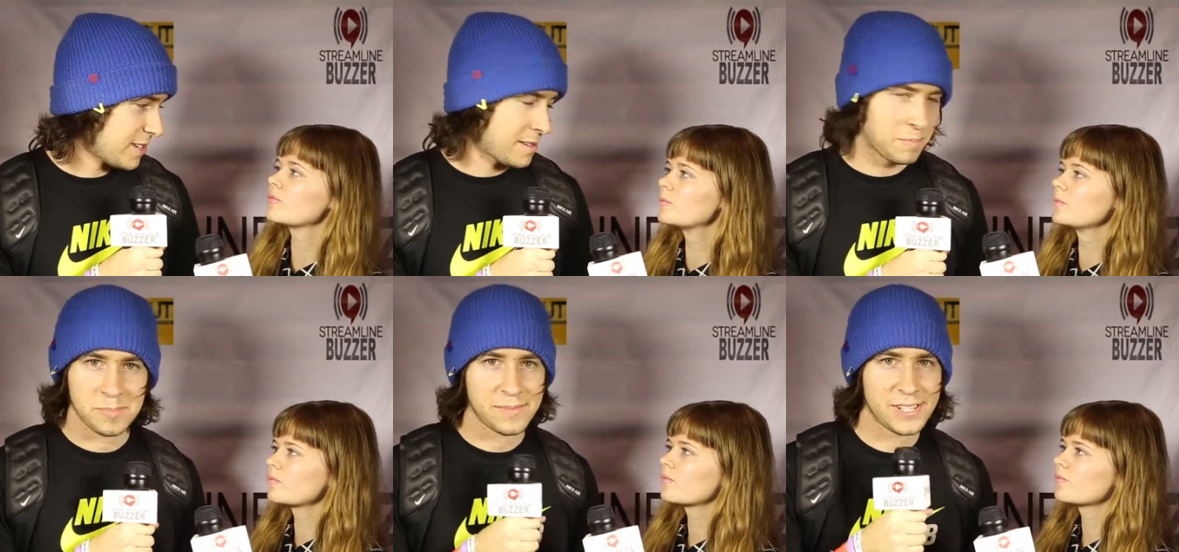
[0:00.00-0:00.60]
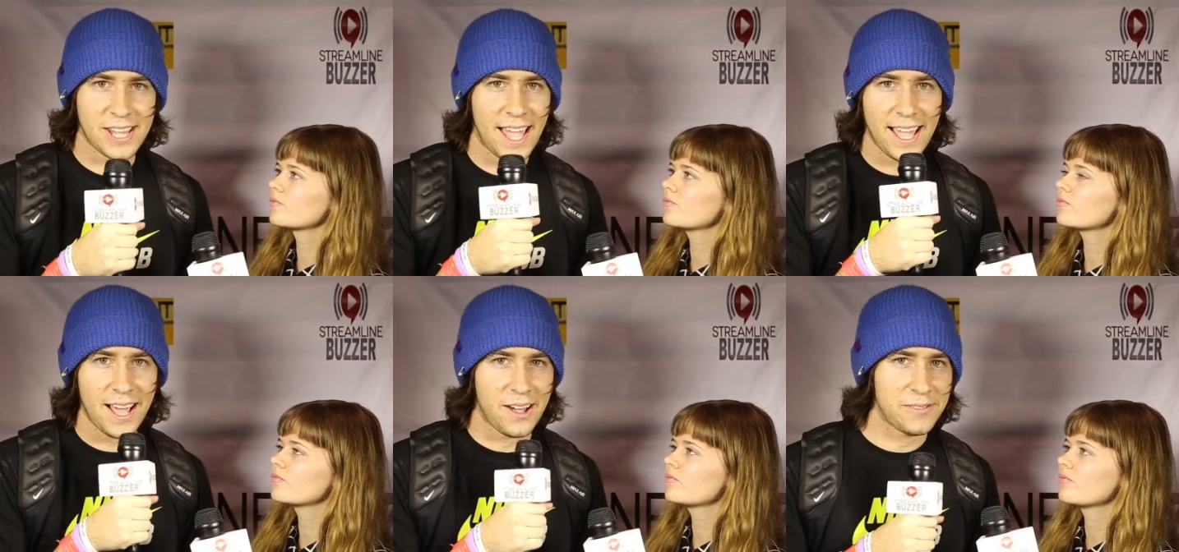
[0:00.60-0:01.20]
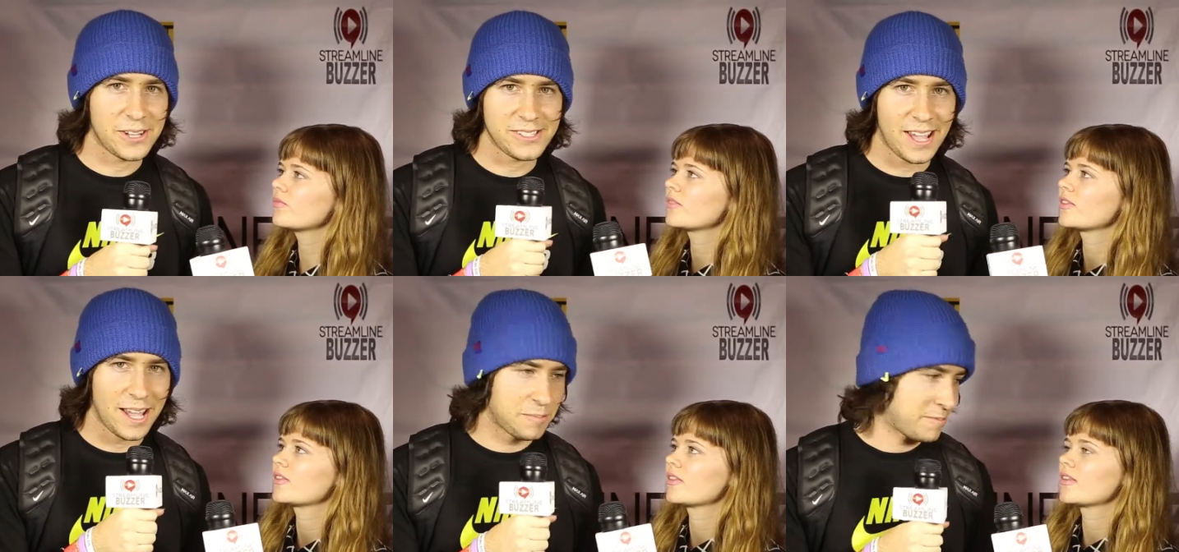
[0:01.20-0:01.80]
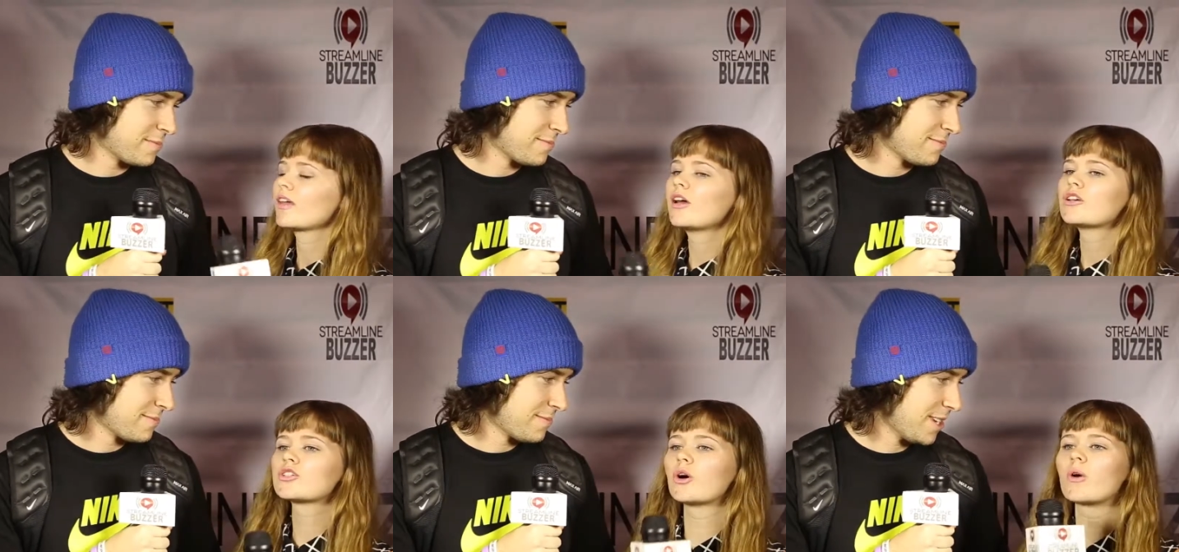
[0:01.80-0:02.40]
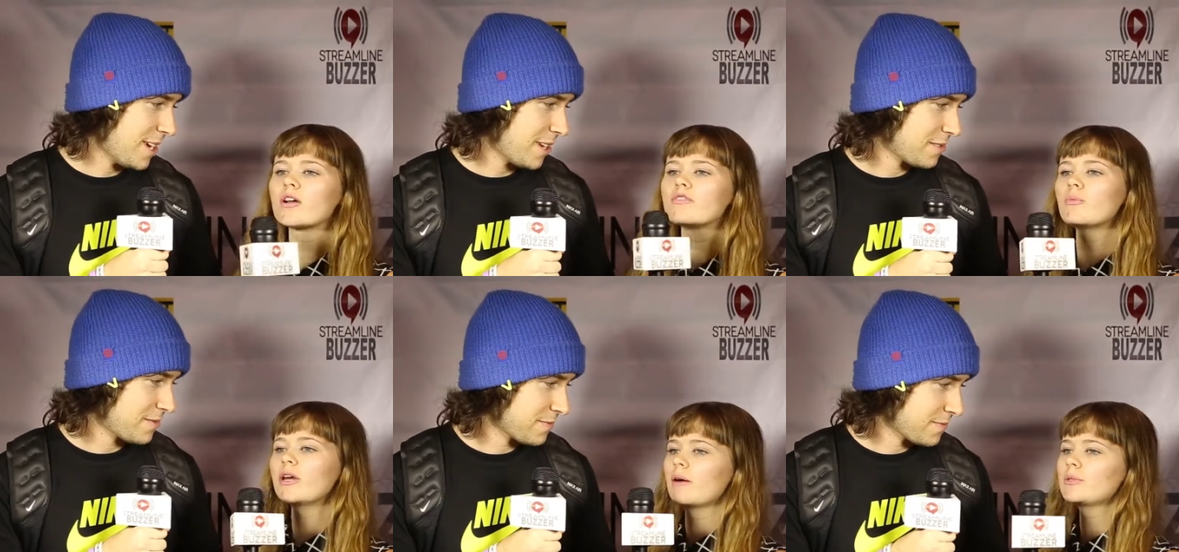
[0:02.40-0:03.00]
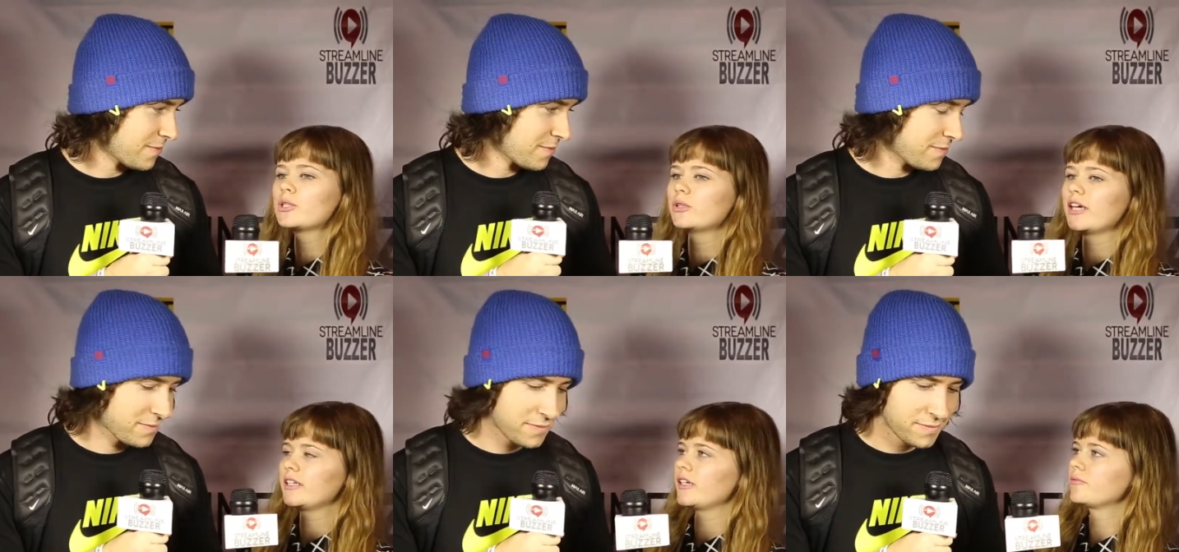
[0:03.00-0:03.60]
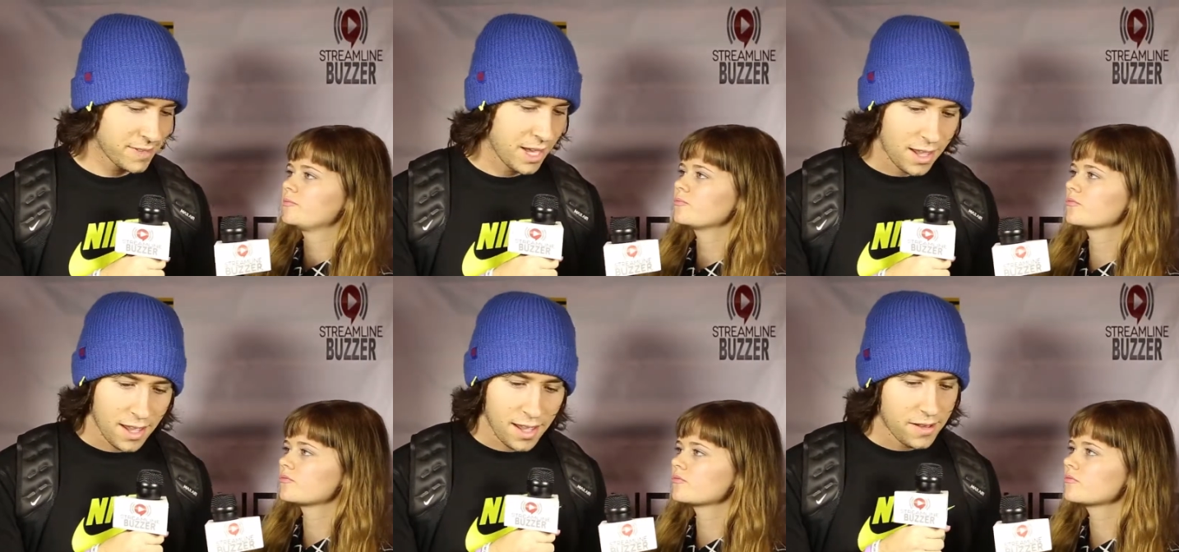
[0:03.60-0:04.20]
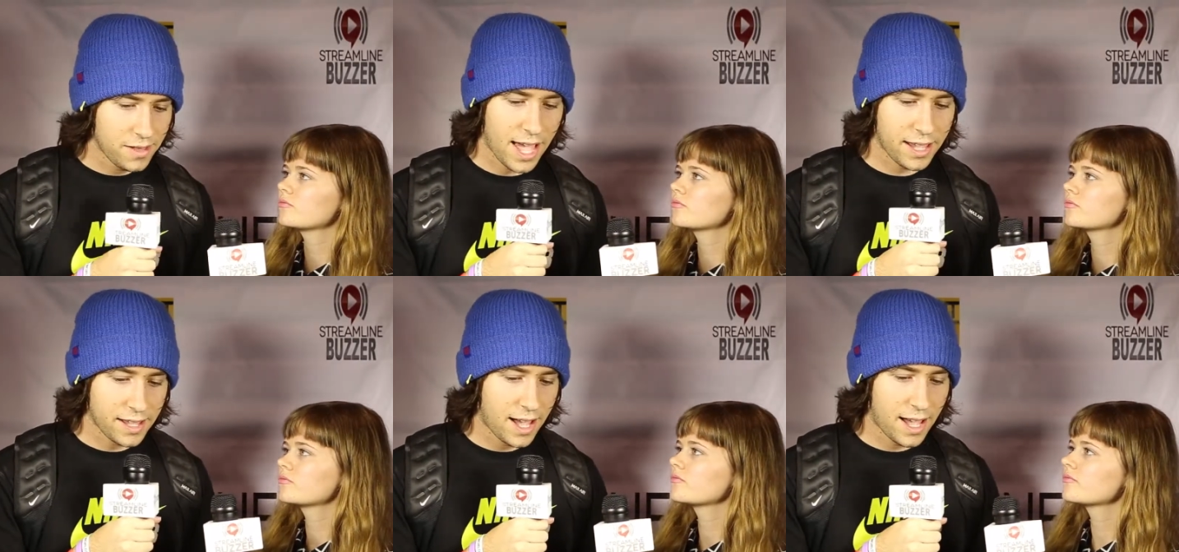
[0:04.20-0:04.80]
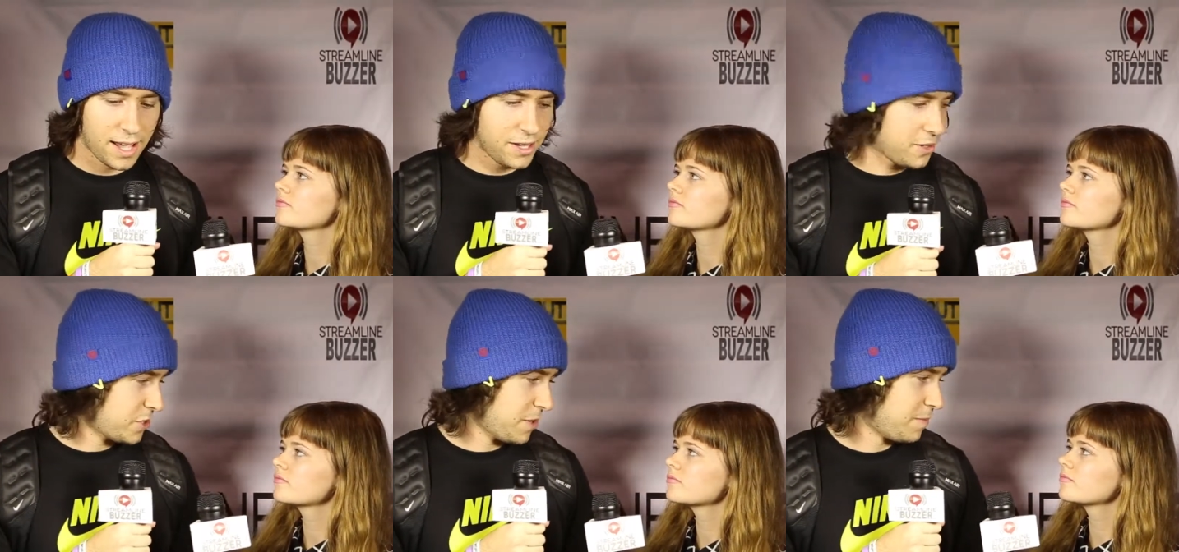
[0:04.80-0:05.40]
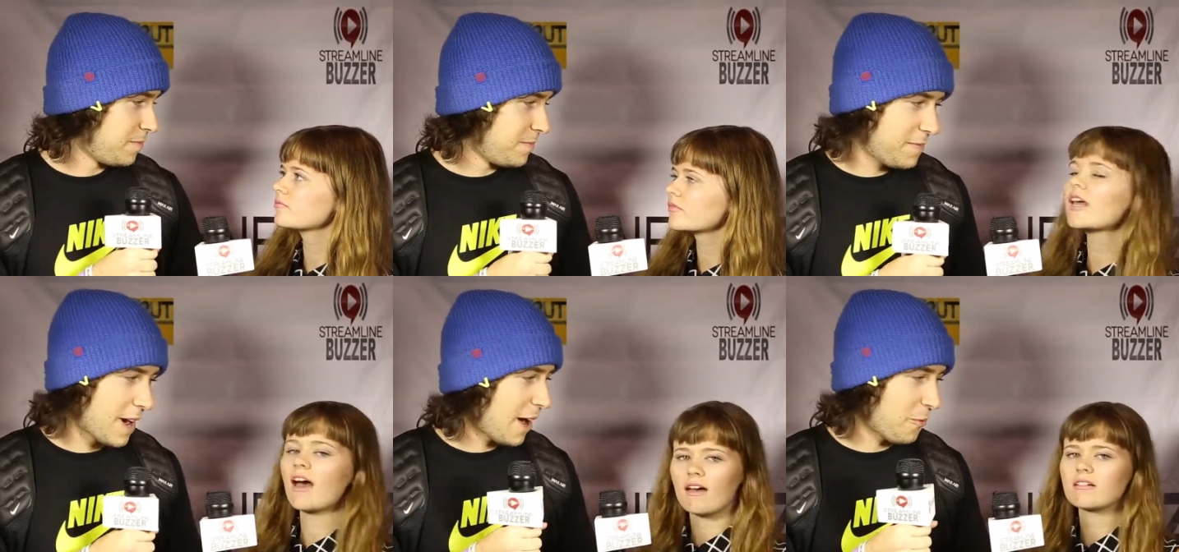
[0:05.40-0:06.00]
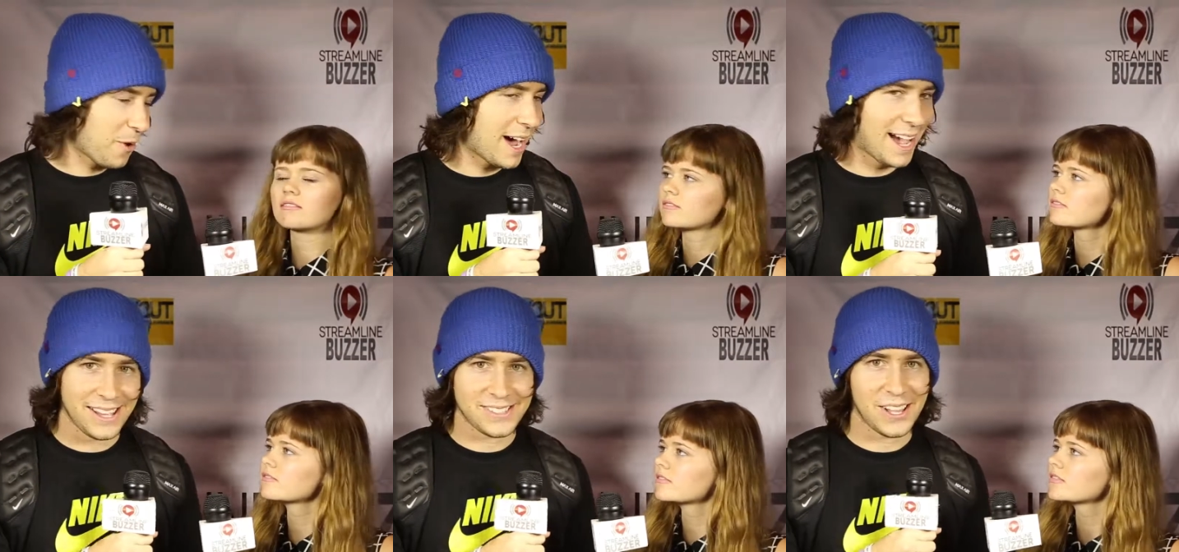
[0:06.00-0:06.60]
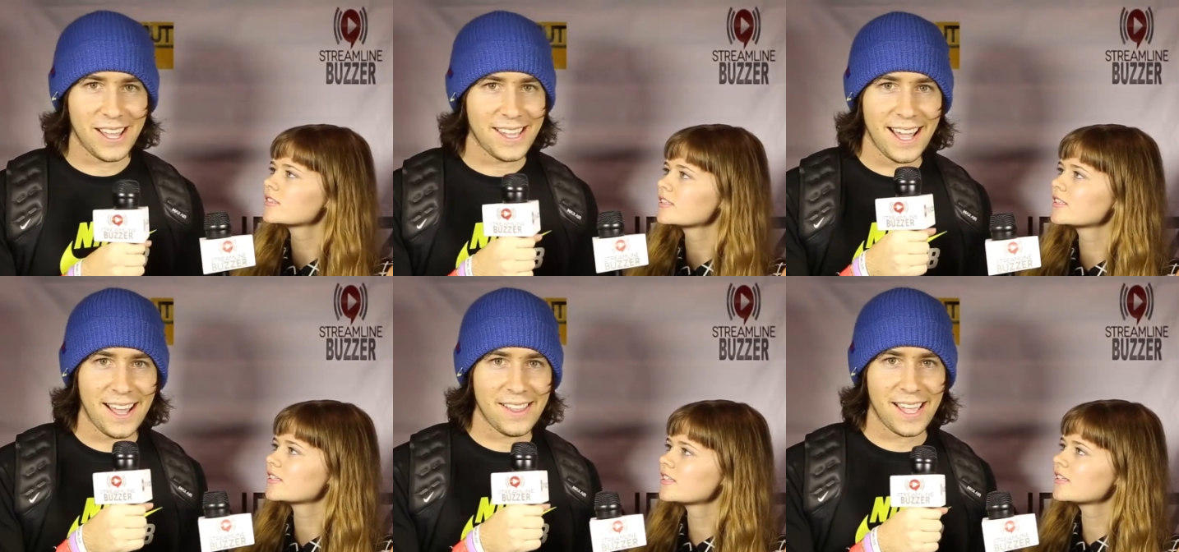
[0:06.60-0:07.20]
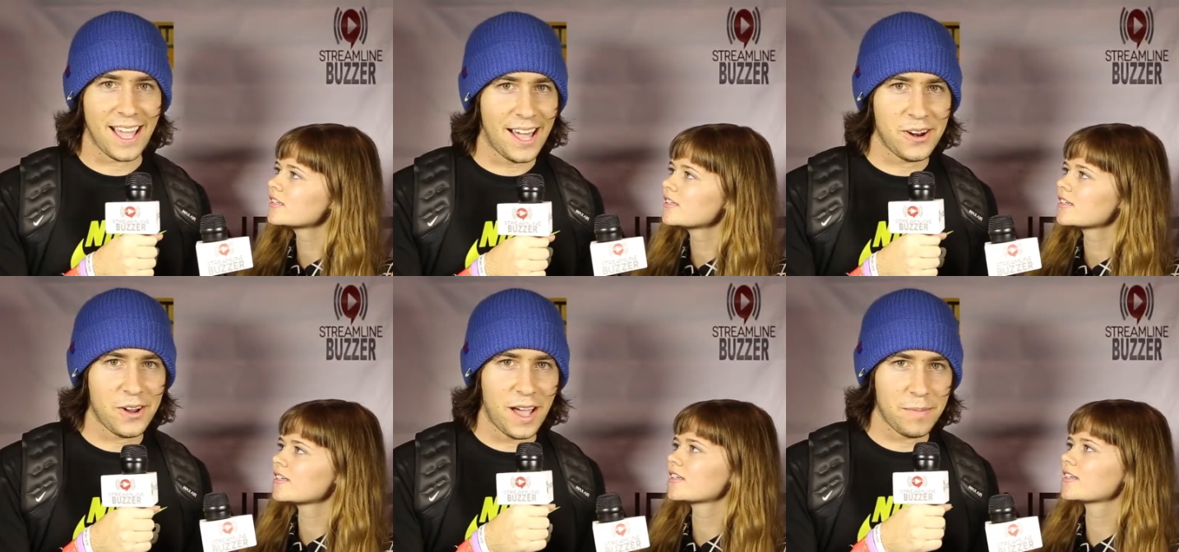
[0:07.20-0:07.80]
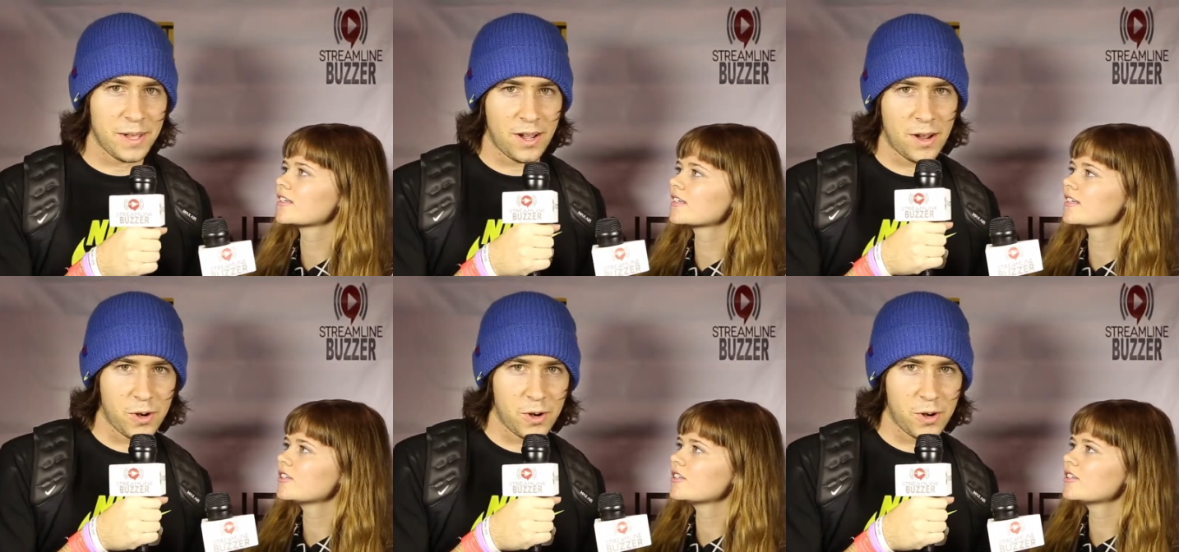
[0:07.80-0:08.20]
Speaker 1: and mm -hmm. just hang out, have a good time.
Speaker 2: So, what have you you been up to lately?
Speaker 1: Like uh, YouTube yeah. wise, uh, yeah. Like I don't know. I've been uh,